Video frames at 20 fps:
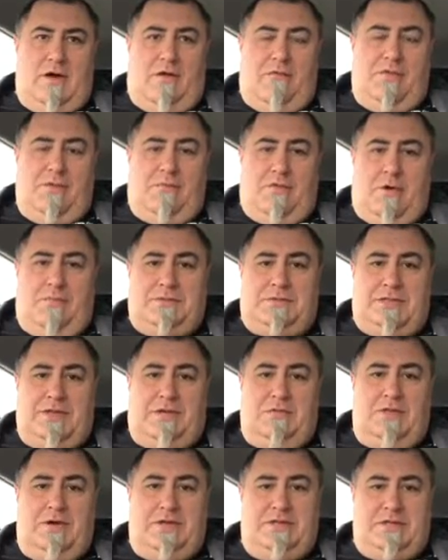of the
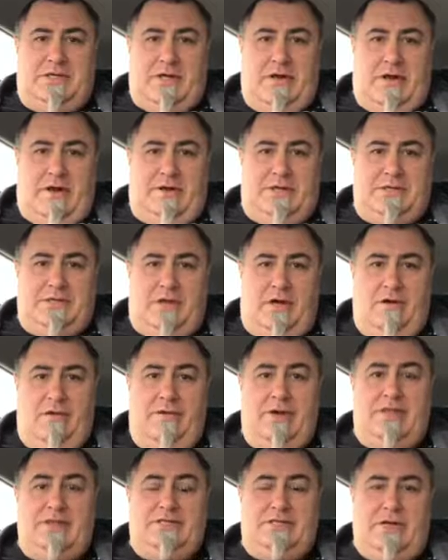property. He wanted to go out on his
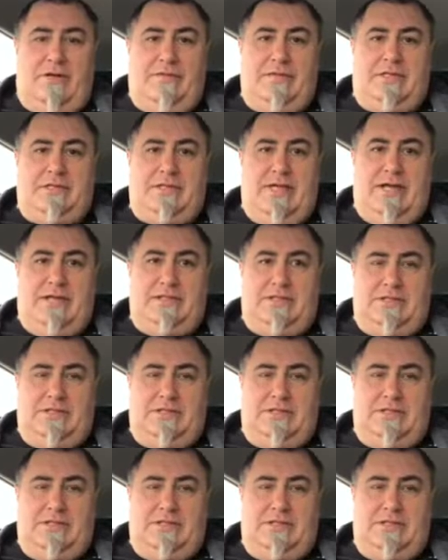own and sit on the stairs.